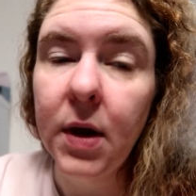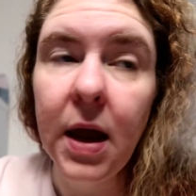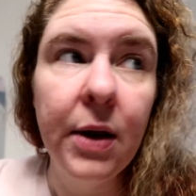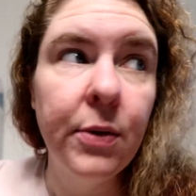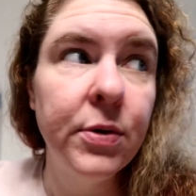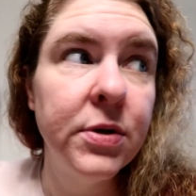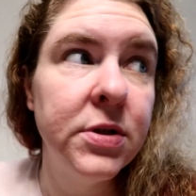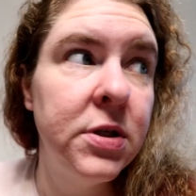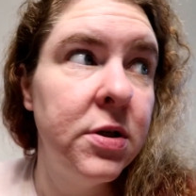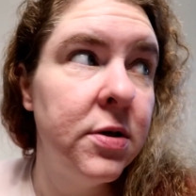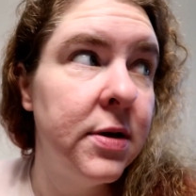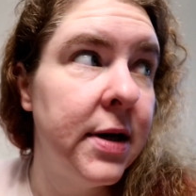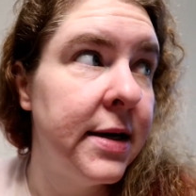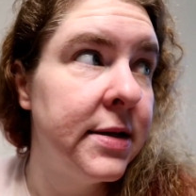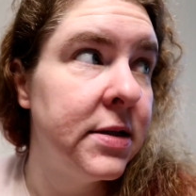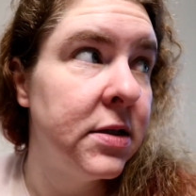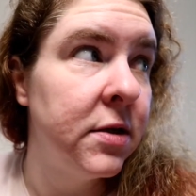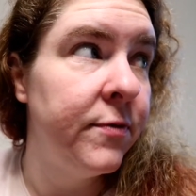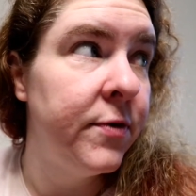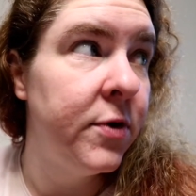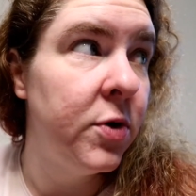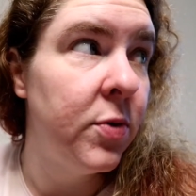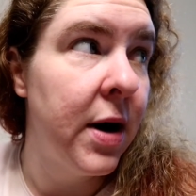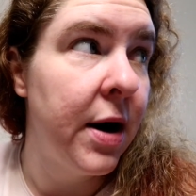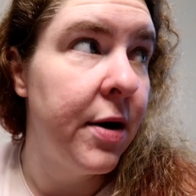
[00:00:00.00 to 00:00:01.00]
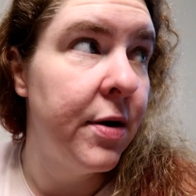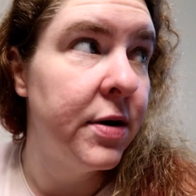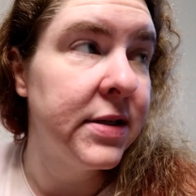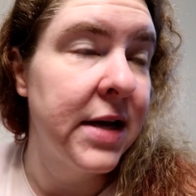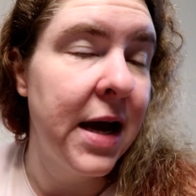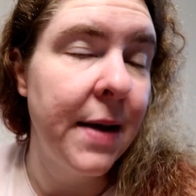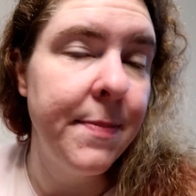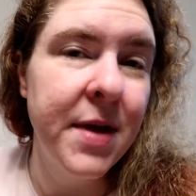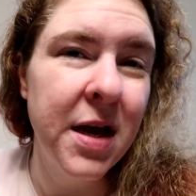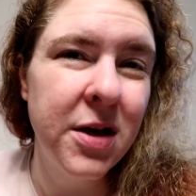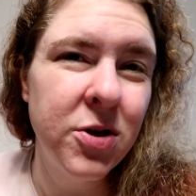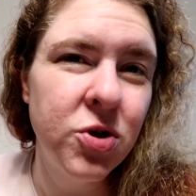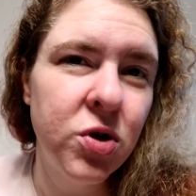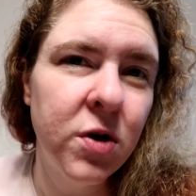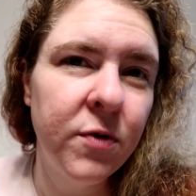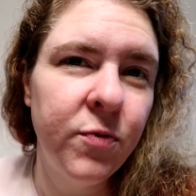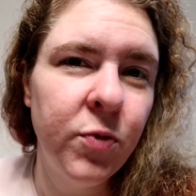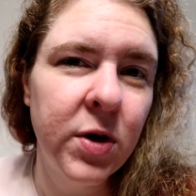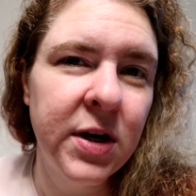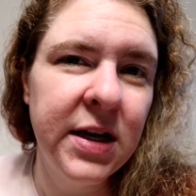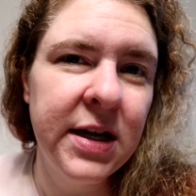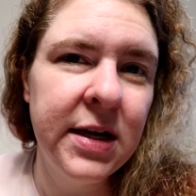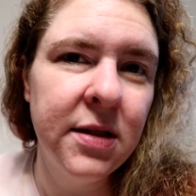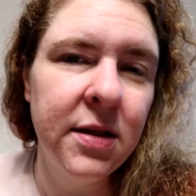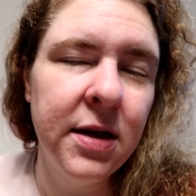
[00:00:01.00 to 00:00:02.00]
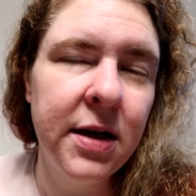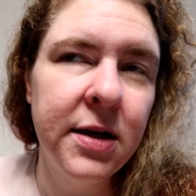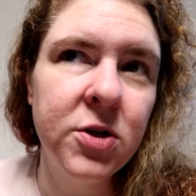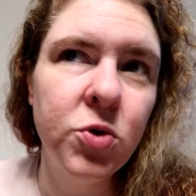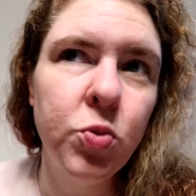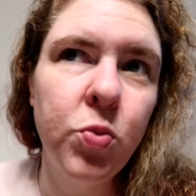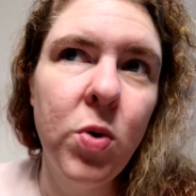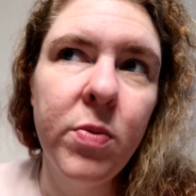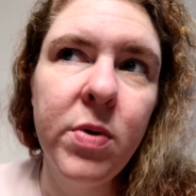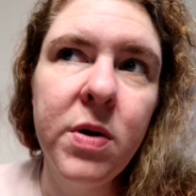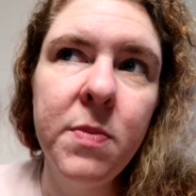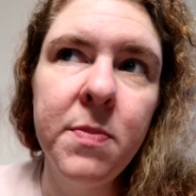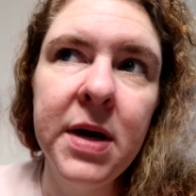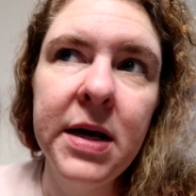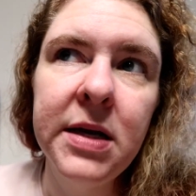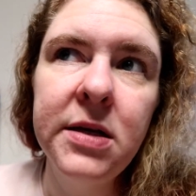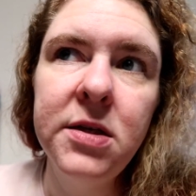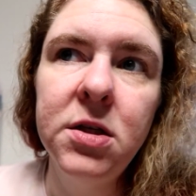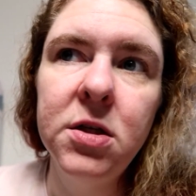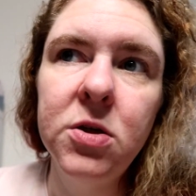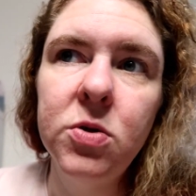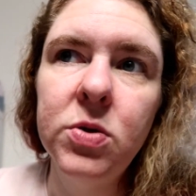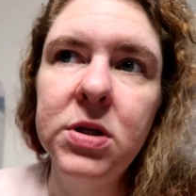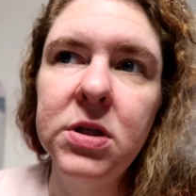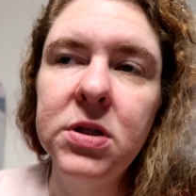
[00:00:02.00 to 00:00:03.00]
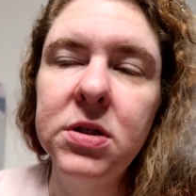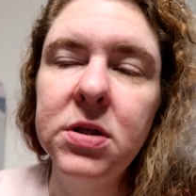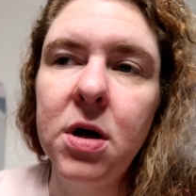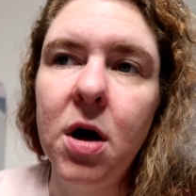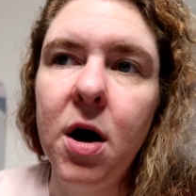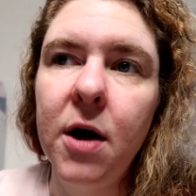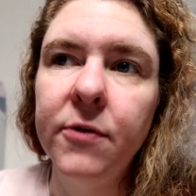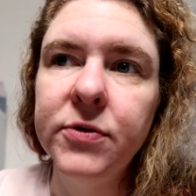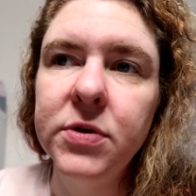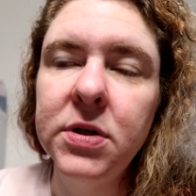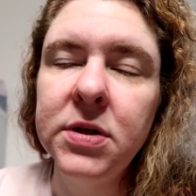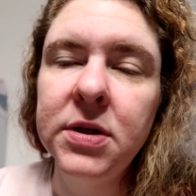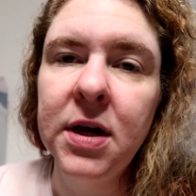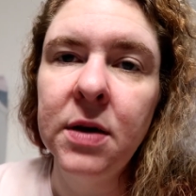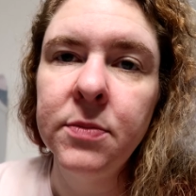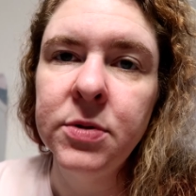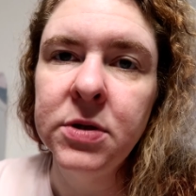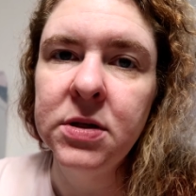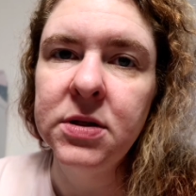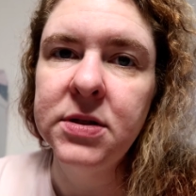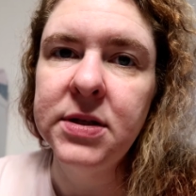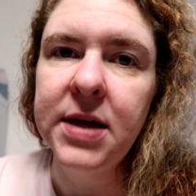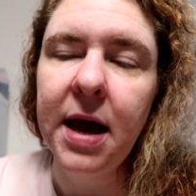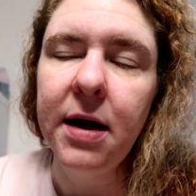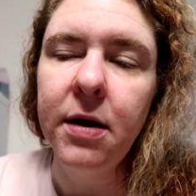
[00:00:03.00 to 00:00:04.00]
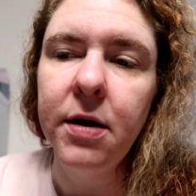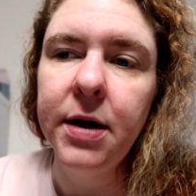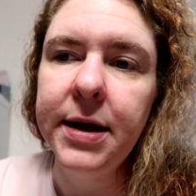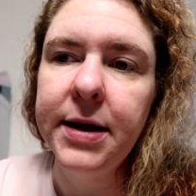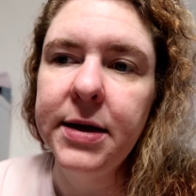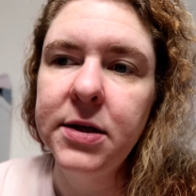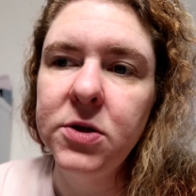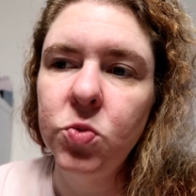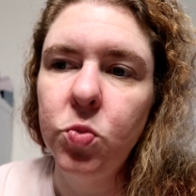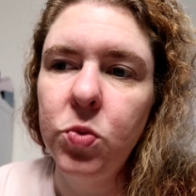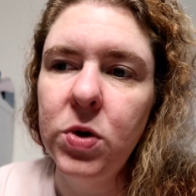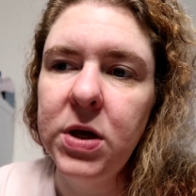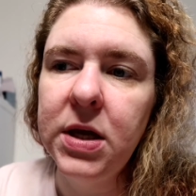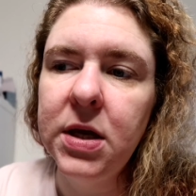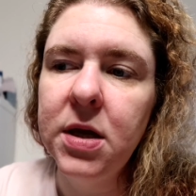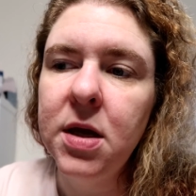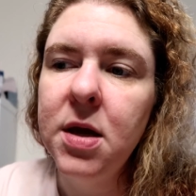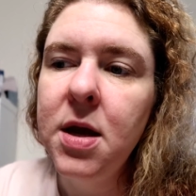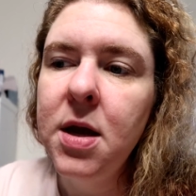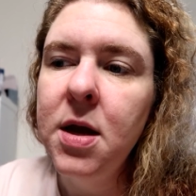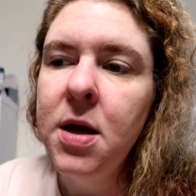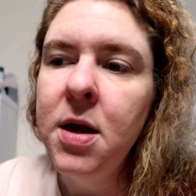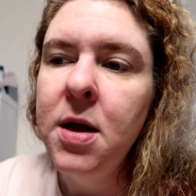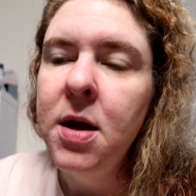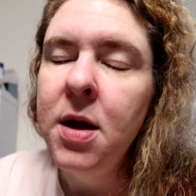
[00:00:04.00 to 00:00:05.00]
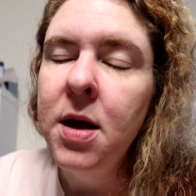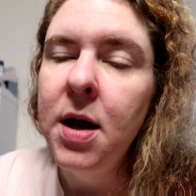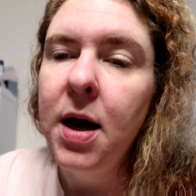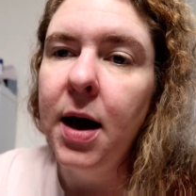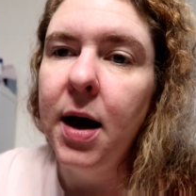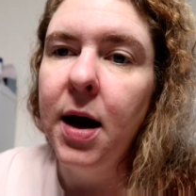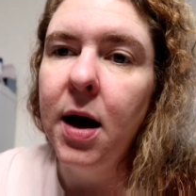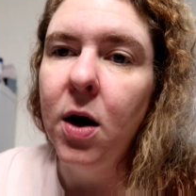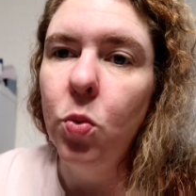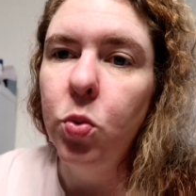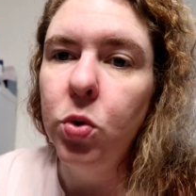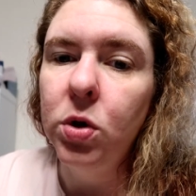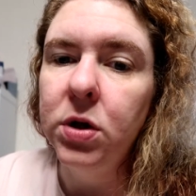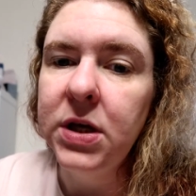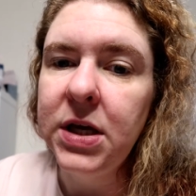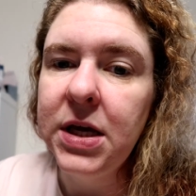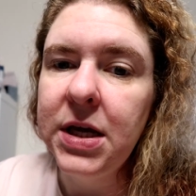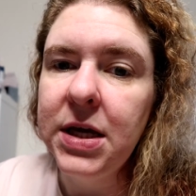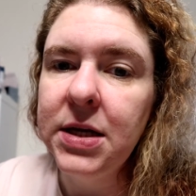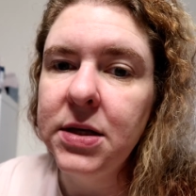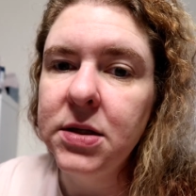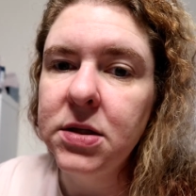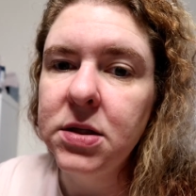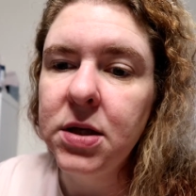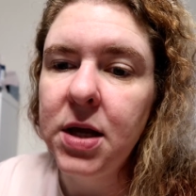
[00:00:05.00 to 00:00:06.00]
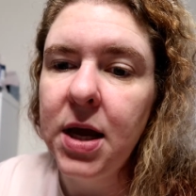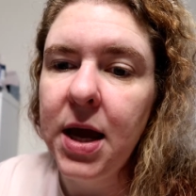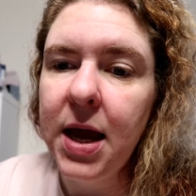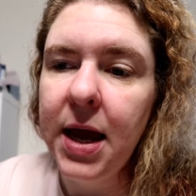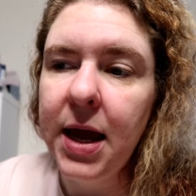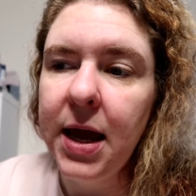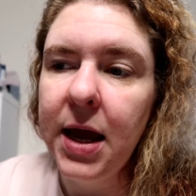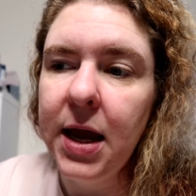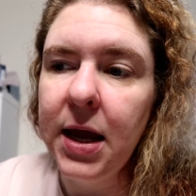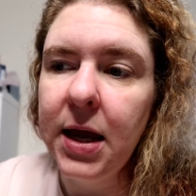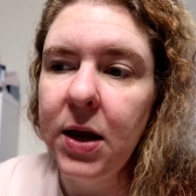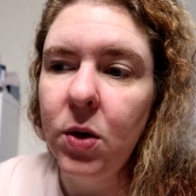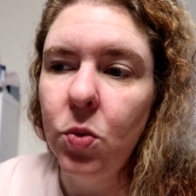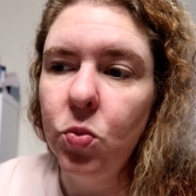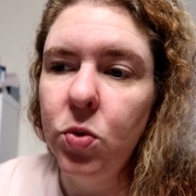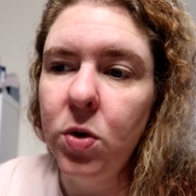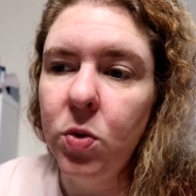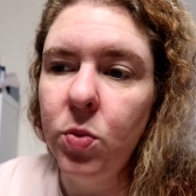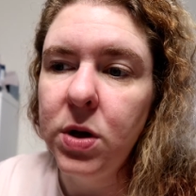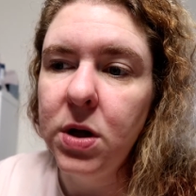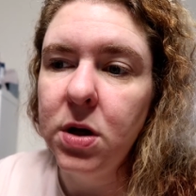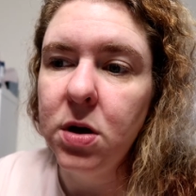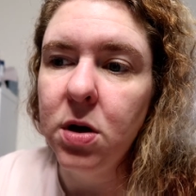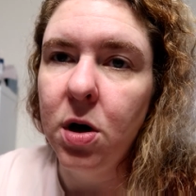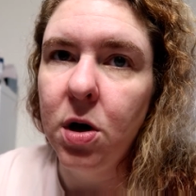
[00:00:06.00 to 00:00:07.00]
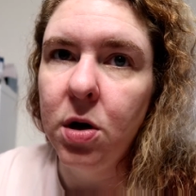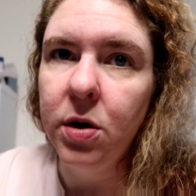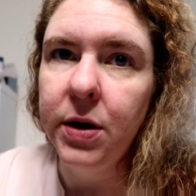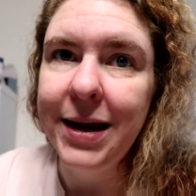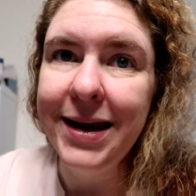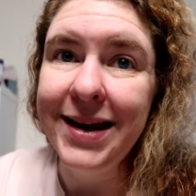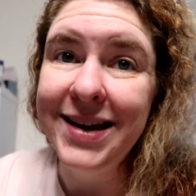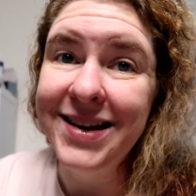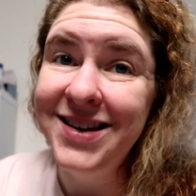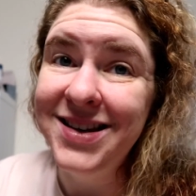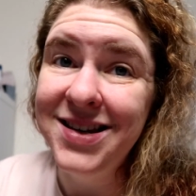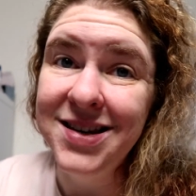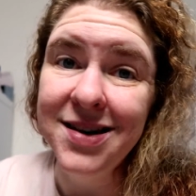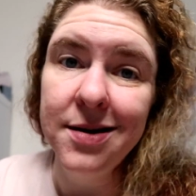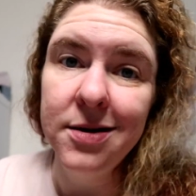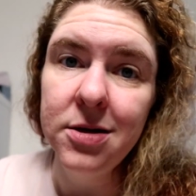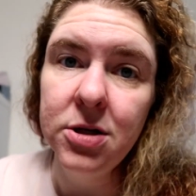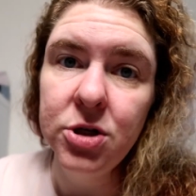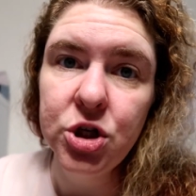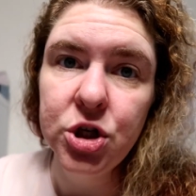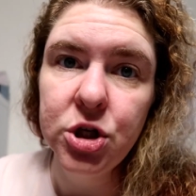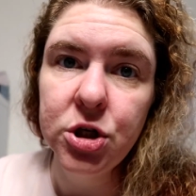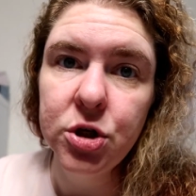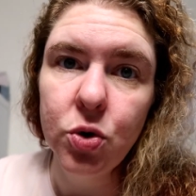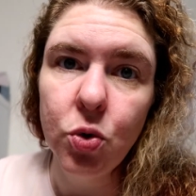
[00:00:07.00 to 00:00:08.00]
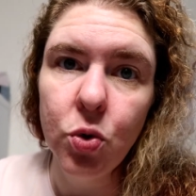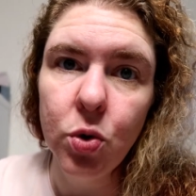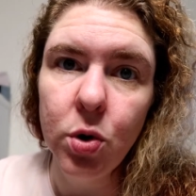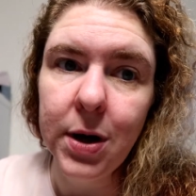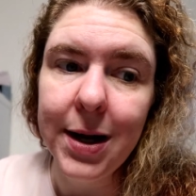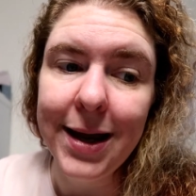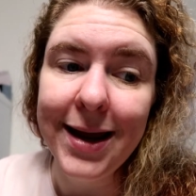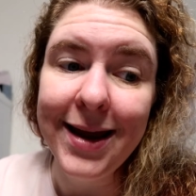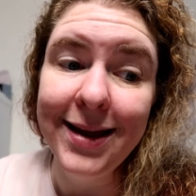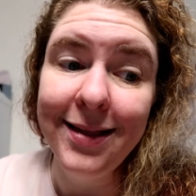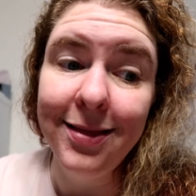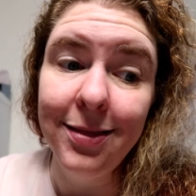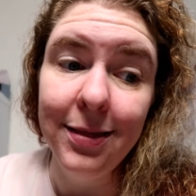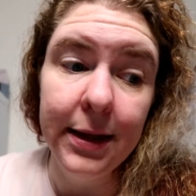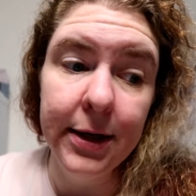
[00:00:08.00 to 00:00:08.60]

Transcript: I will see you guys in a few hours. I'm not sure if we're gonna eat lunch. What we might do is oftentimes on Saturdays, we uh, will eat a, what we call a dunch or a